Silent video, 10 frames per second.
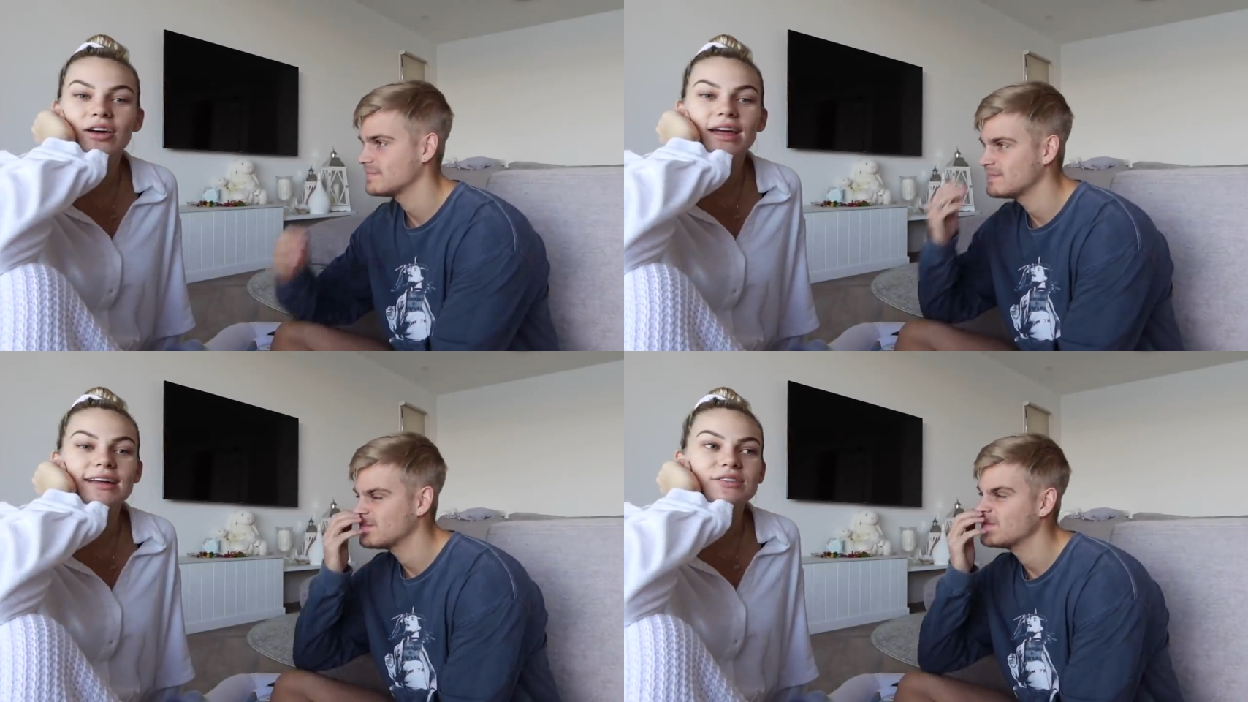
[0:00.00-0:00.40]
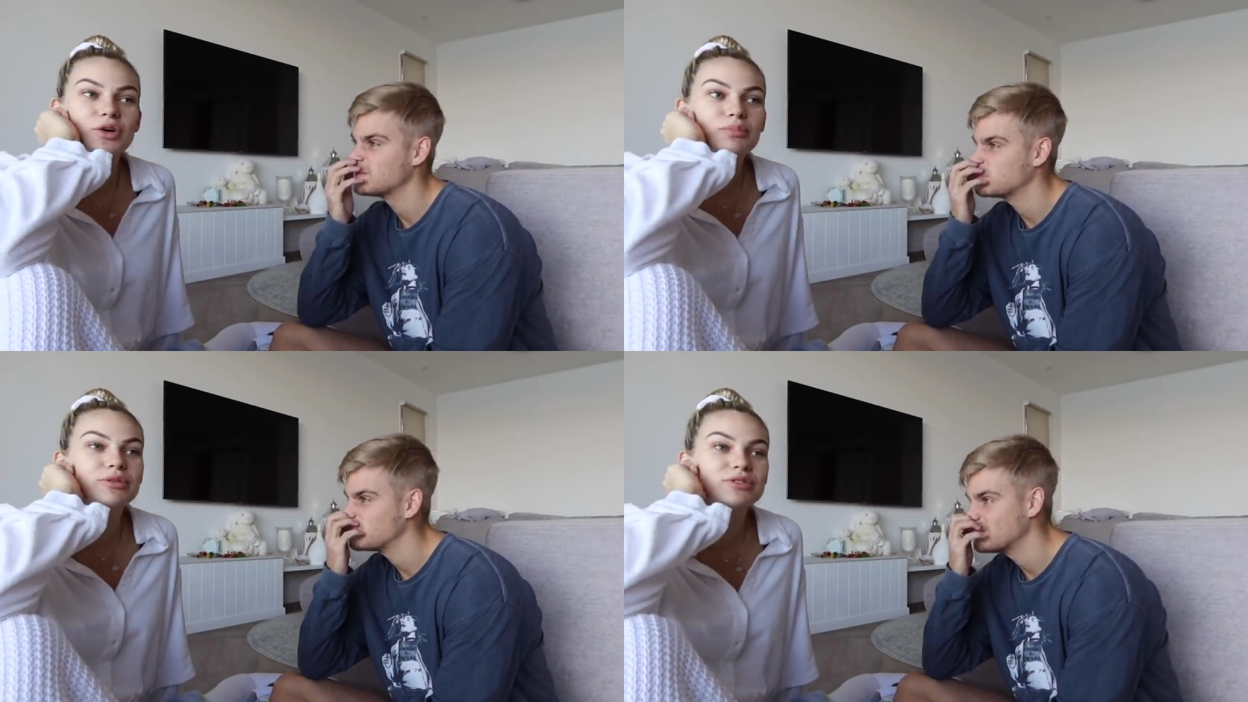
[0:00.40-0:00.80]
Speaker 1: "Okay,
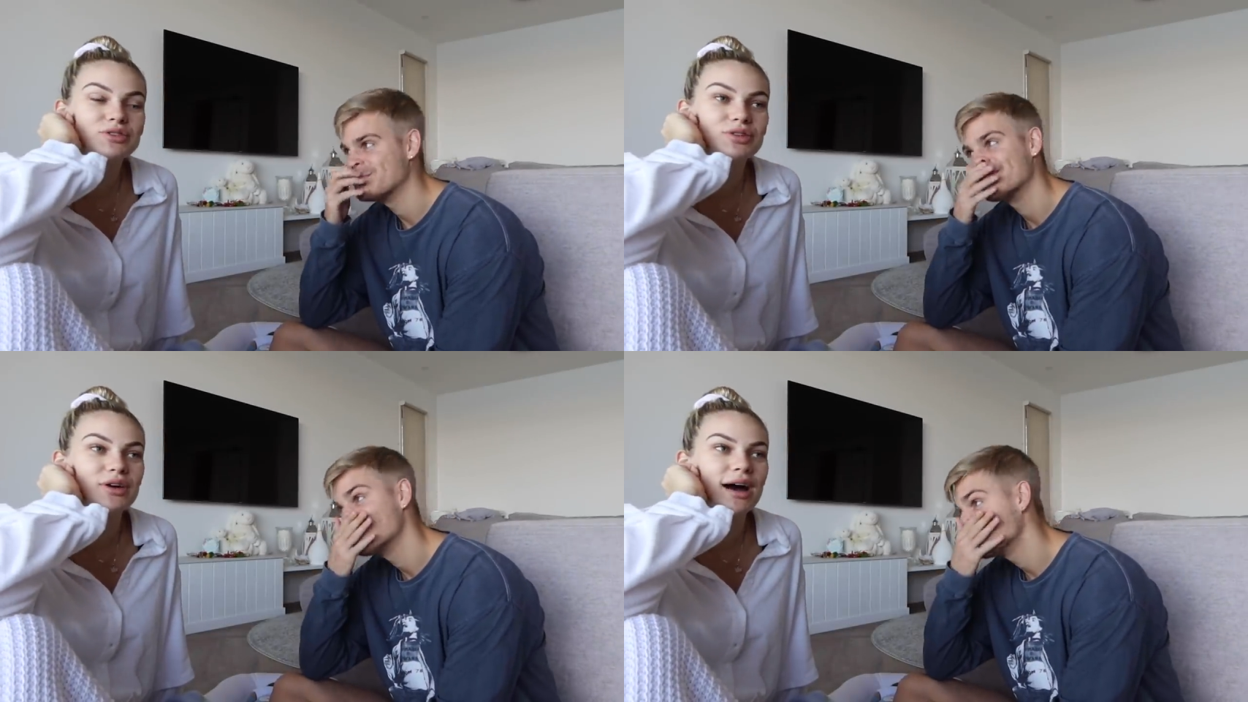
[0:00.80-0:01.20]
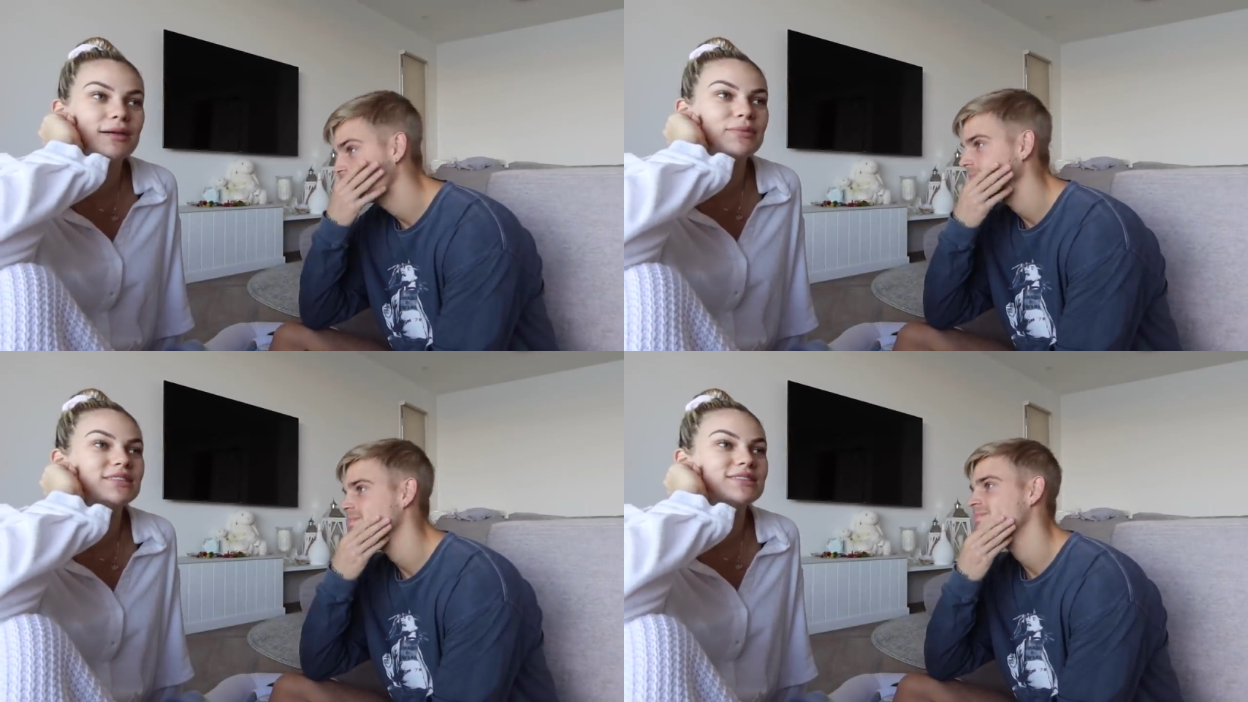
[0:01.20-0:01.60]
don't push too
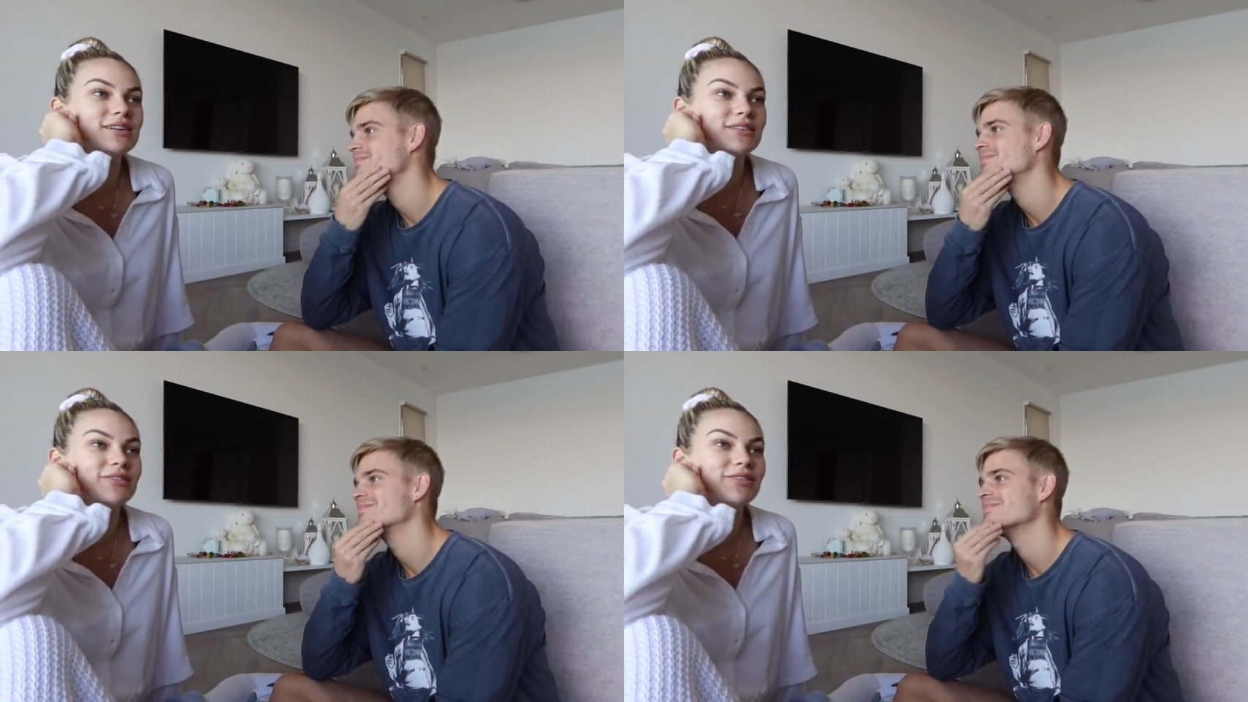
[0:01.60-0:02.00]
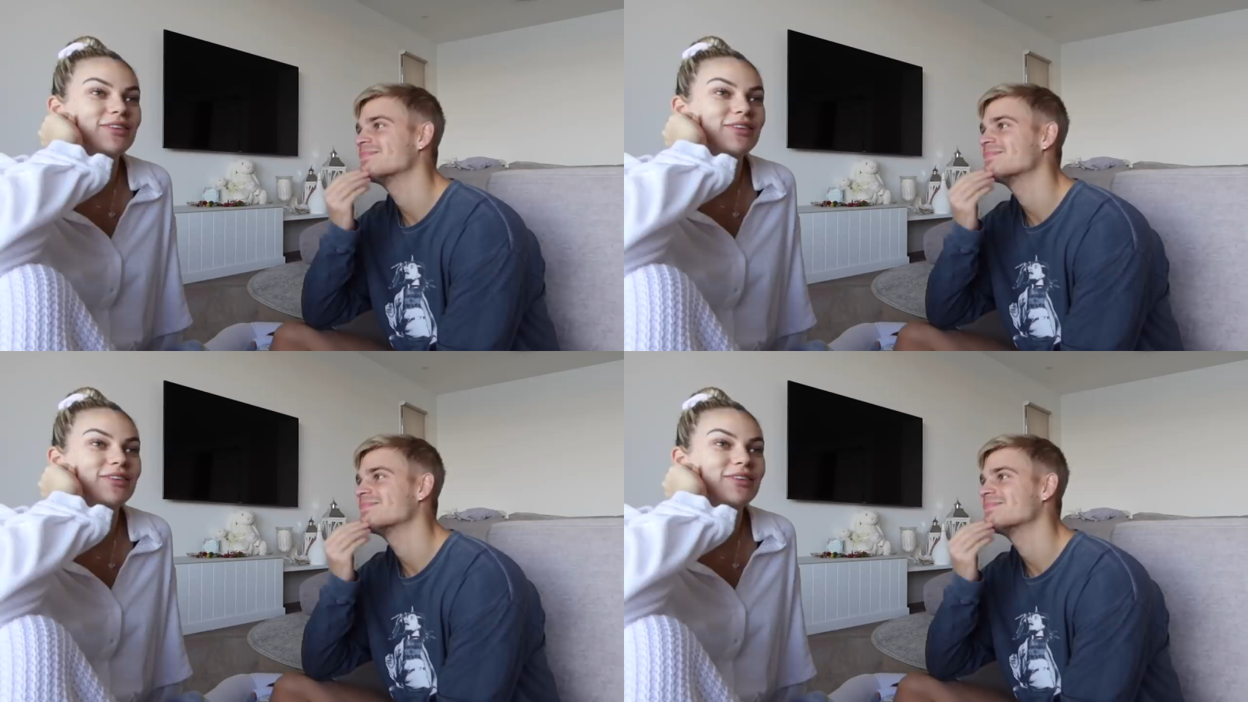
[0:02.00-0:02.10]
hard because you're gonna